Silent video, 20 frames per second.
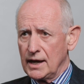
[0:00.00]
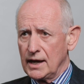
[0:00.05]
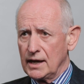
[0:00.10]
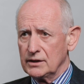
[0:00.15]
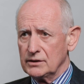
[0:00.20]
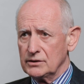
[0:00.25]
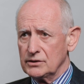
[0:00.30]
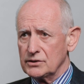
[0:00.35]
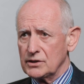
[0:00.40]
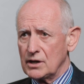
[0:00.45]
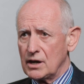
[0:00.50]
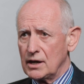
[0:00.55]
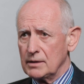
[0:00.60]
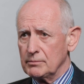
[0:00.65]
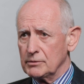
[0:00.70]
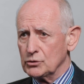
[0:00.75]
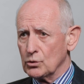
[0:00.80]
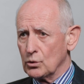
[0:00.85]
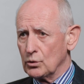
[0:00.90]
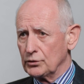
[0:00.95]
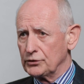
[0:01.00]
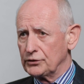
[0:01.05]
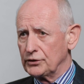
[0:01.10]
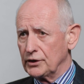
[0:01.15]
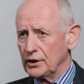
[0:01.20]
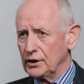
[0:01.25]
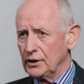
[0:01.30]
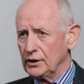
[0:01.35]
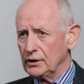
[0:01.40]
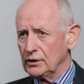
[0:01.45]
and I'm an
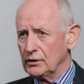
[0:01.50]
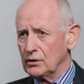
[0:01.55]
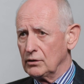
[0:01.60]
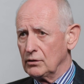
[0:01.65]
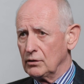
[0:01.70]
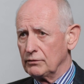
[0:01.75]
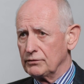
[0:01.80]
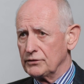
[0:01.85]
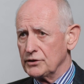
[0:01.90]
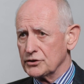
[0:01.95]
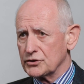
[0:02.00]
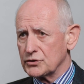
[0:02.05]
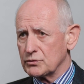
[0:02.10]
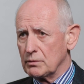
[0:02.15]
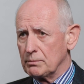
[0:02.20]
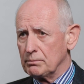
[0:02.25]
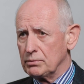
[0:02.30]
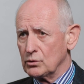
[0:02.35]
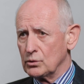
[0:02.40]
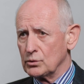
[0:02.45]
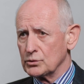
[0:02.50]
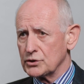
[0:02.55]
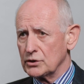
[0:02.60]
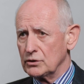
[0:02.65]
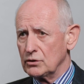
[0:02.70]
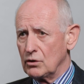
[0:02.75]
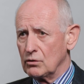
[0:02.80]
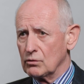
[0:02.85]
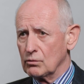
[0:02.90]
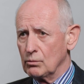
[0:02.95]
author of this report
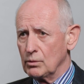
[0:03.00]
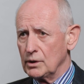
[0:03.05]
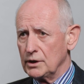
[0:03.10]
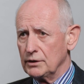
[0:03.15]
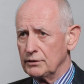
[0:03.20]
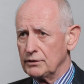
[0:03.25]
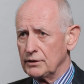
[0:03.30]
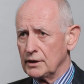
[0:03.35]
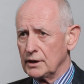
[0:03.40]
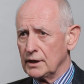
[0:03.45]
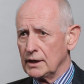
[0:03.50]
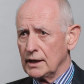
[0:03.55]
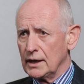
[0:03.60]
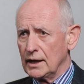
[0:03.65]
along with